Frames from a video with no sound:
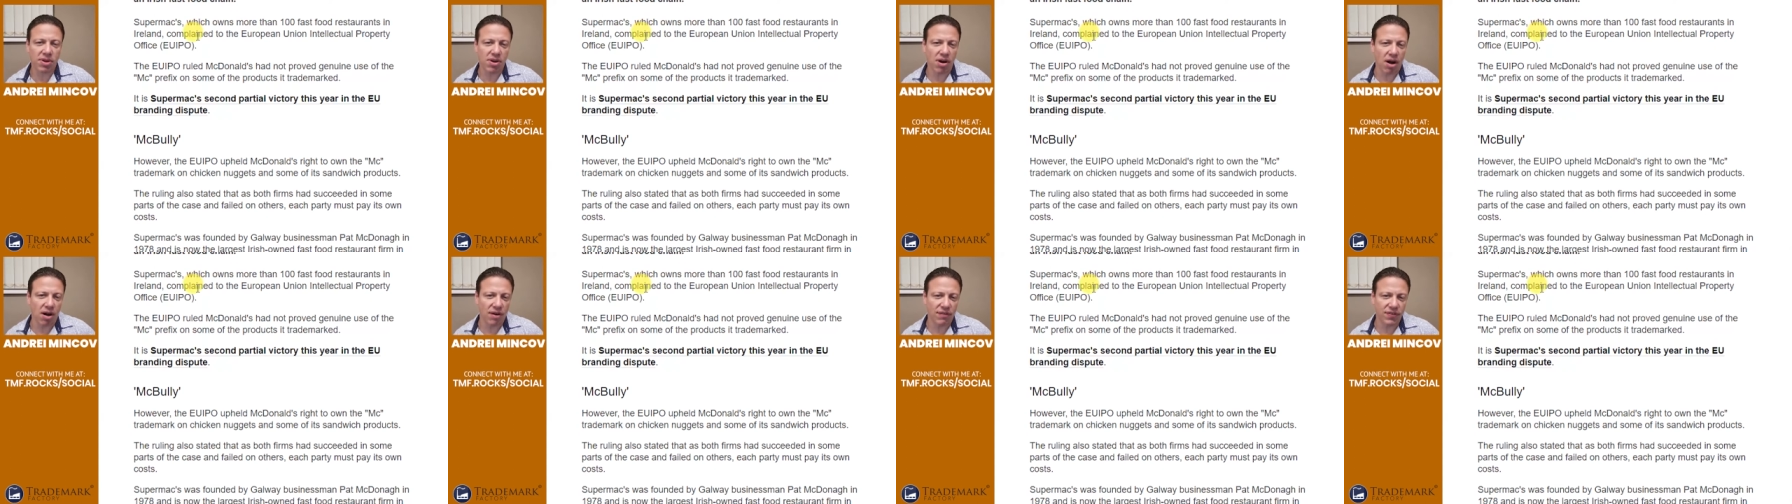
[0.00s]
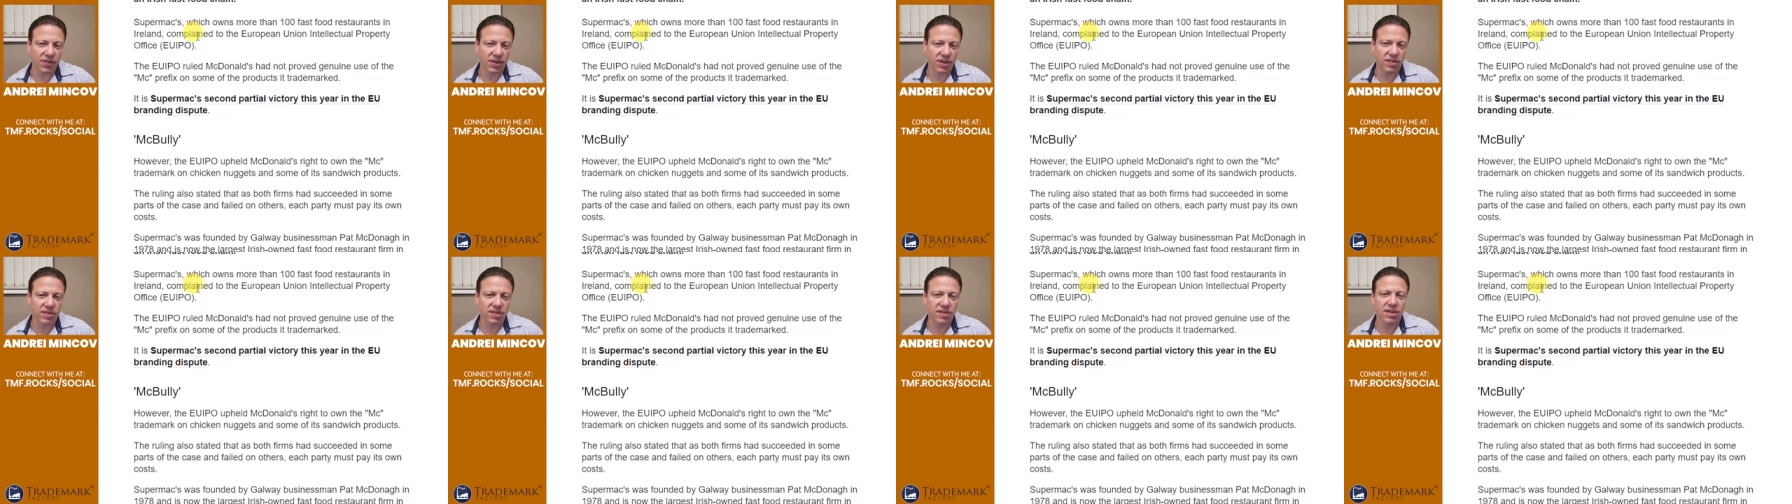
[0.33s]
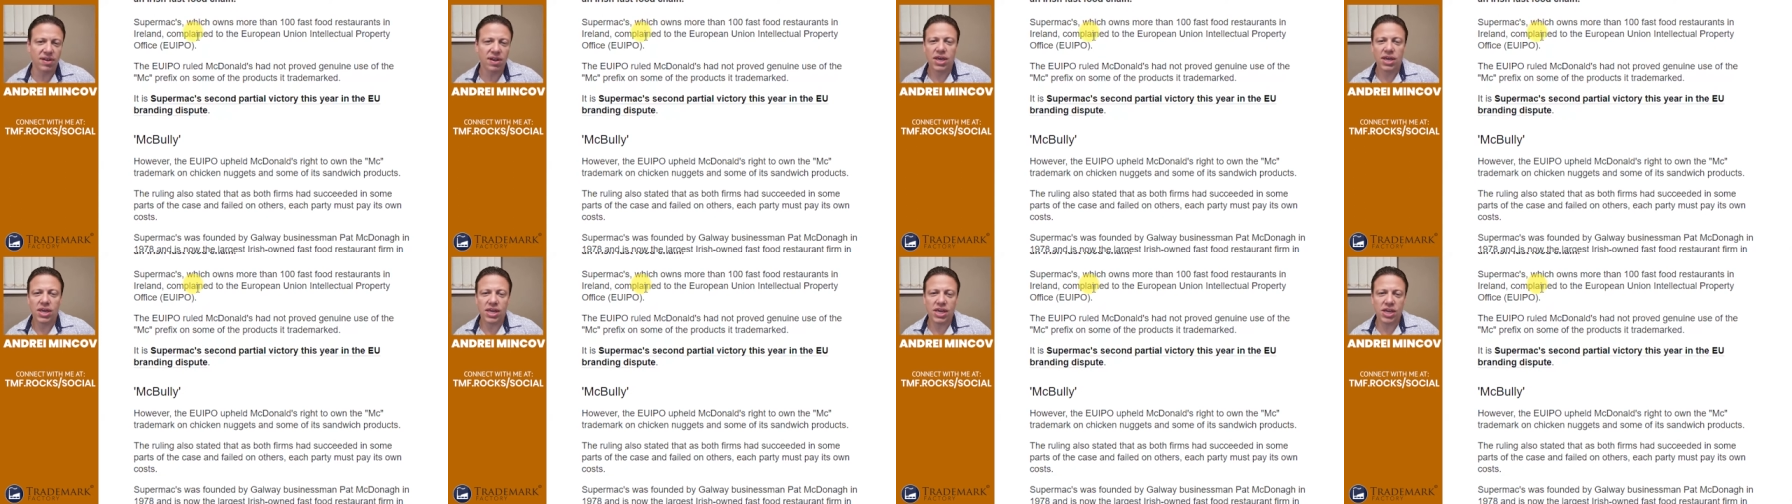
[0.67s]
Office,
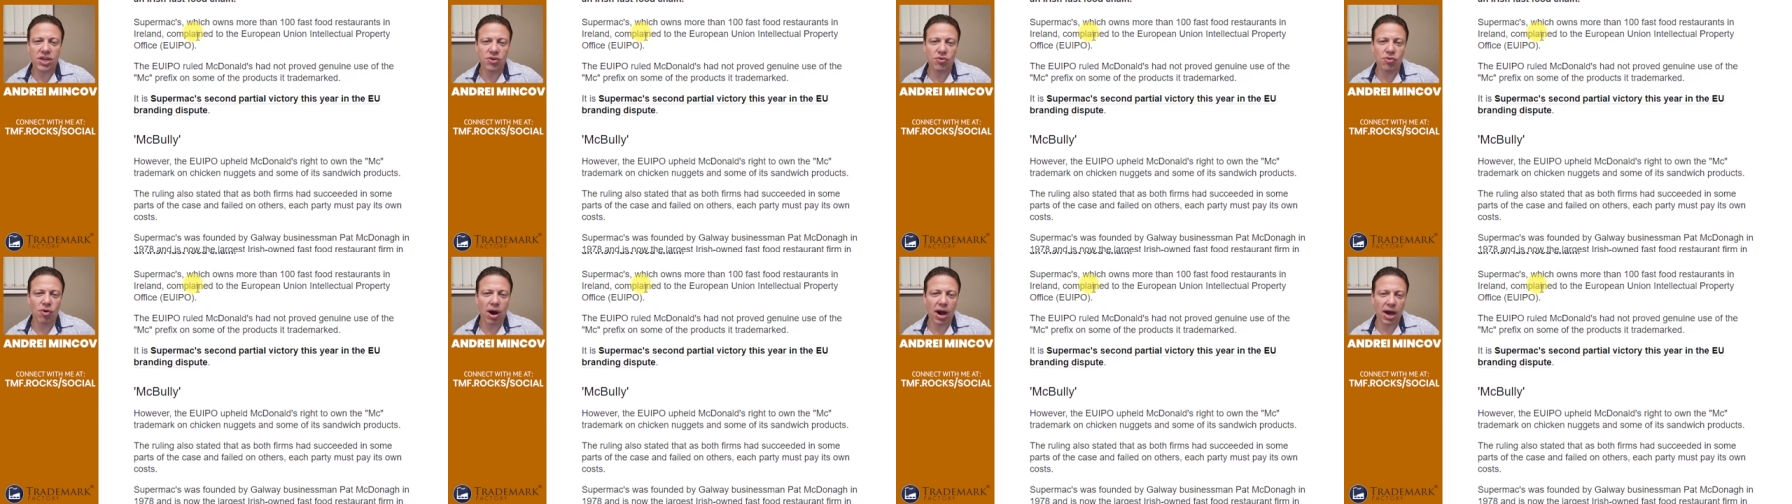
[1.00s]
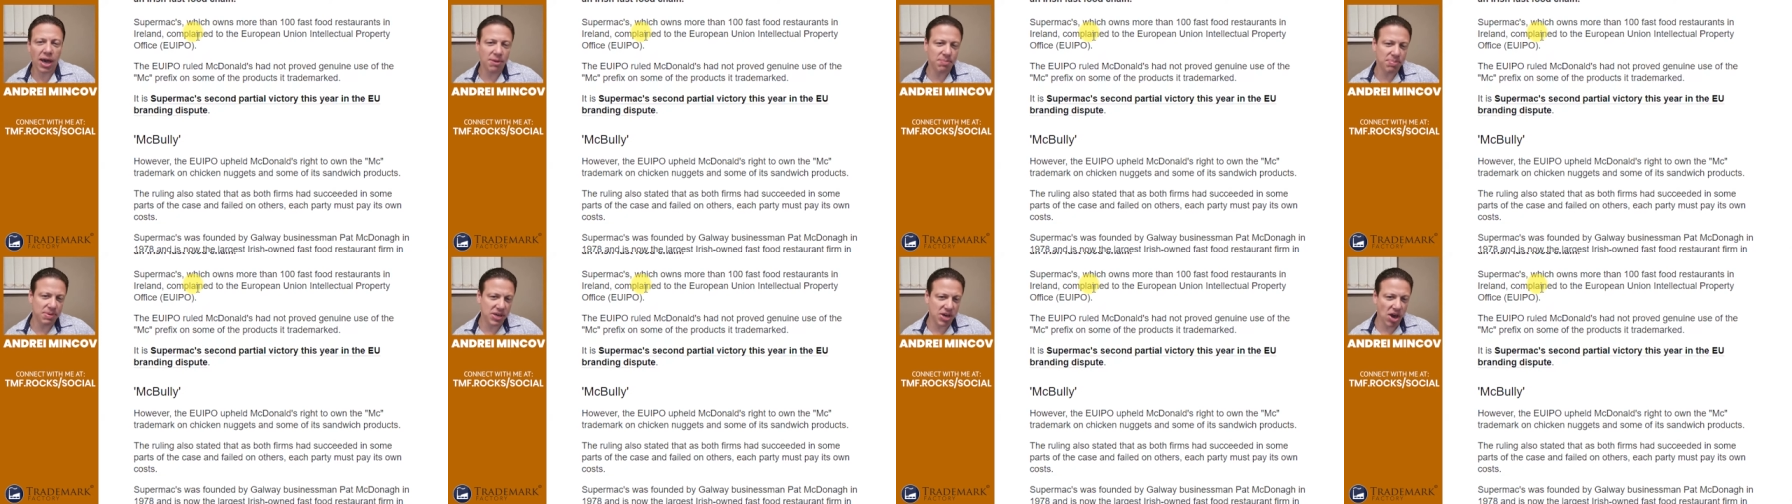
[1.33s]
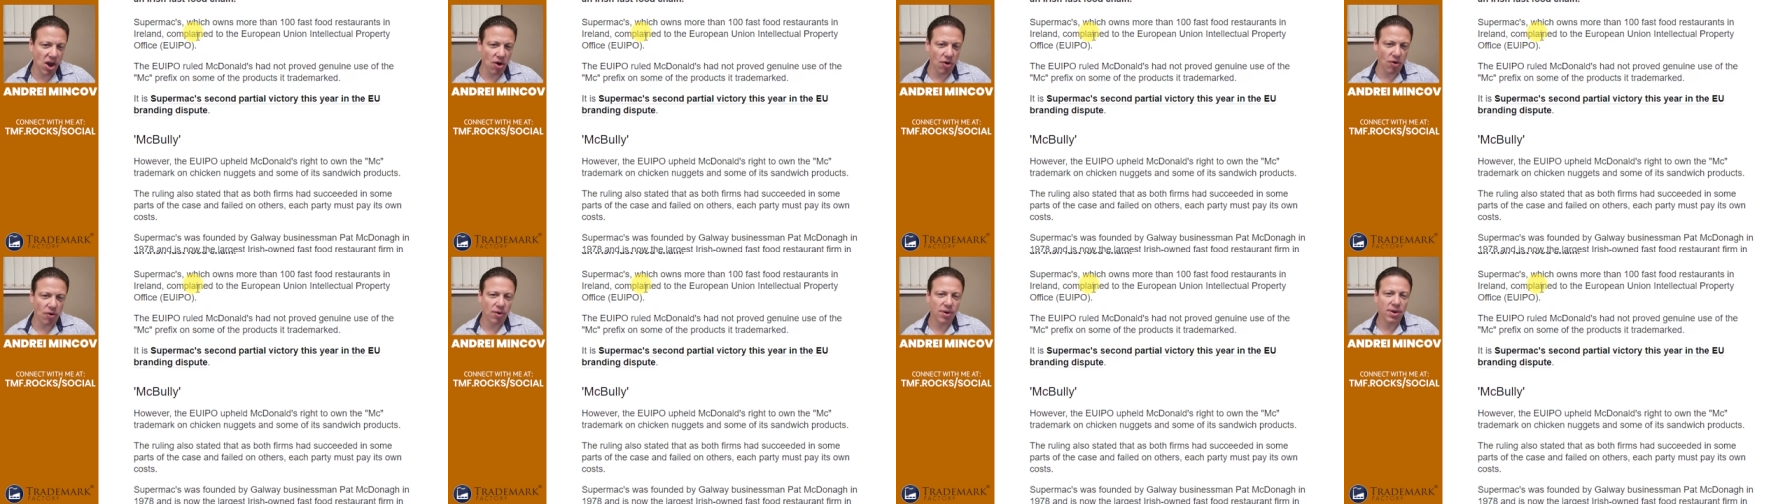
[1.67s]
EU
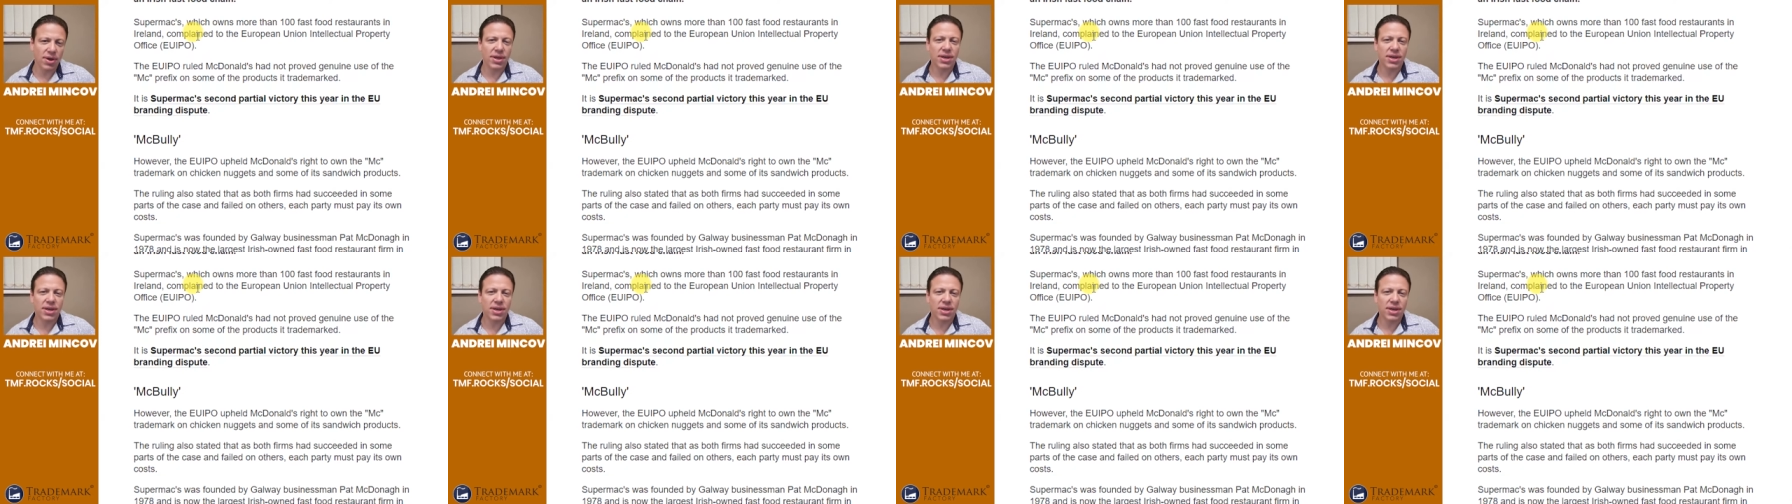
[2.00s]
IPO.